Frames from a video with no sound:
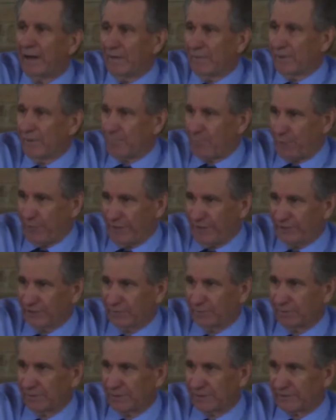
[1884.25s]
the
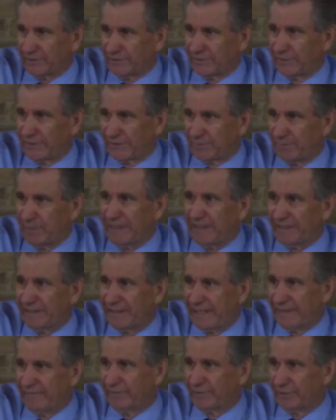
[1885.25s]
principle that's being
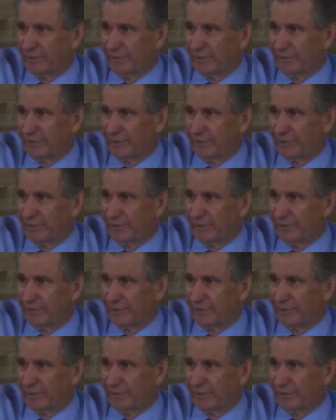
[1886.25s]
given